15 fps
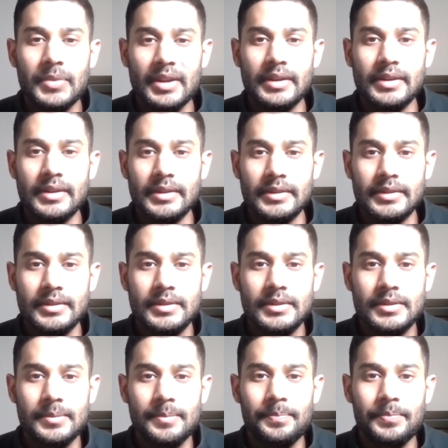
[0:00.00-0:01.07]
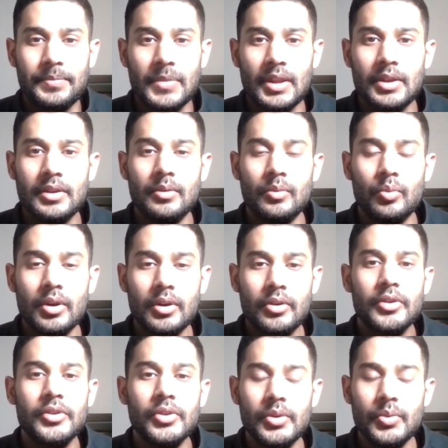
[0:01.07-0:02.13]
is work
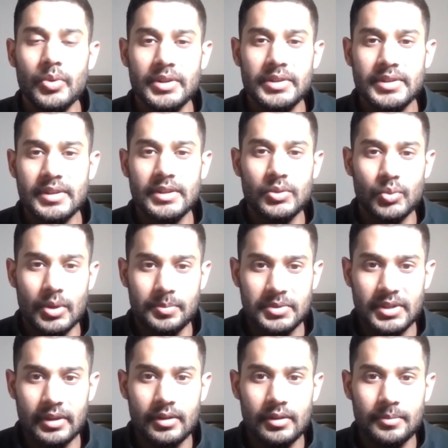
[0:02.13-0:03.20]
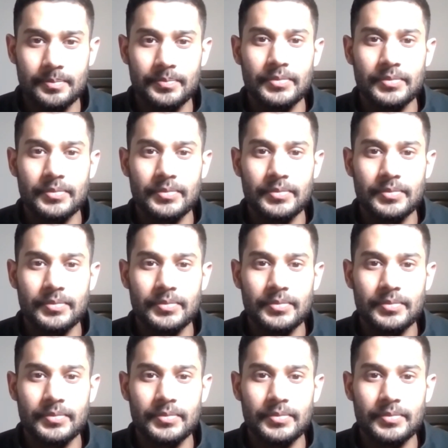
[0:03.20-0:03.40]
on university's website.